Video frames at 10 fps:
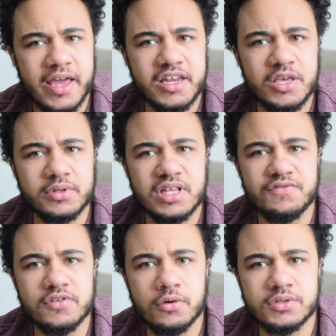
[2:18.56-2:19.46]
and he would
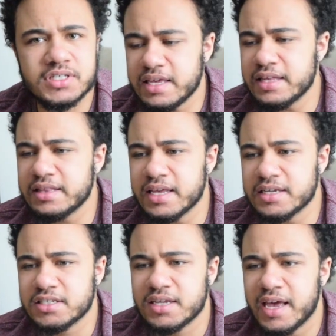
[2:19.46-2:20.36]
leave notes. Eat
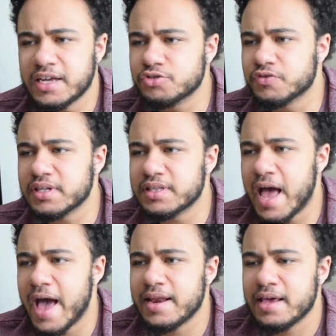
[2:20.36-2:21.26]
this and drink
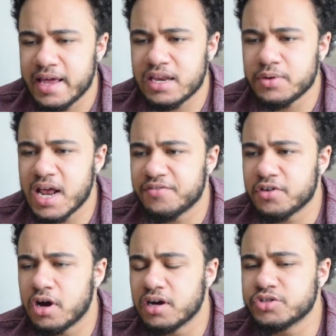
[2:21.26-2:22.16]
that. And he would have
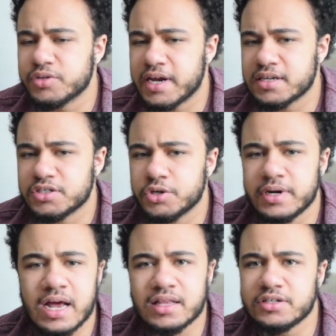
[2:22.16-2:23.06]
contracts. You're
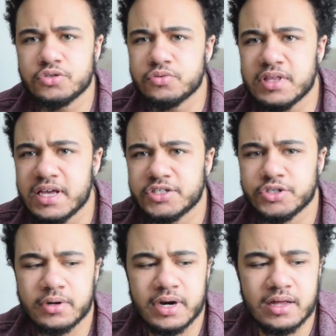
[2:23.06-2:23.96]
not allowed to do this.
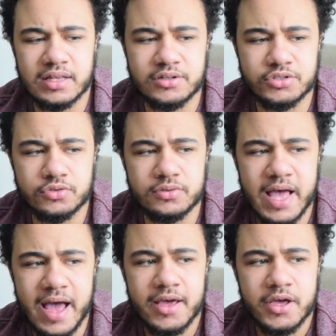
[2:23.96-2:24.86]
You're not allowed to do
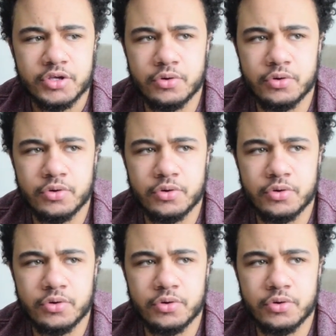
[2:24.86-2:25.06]
that.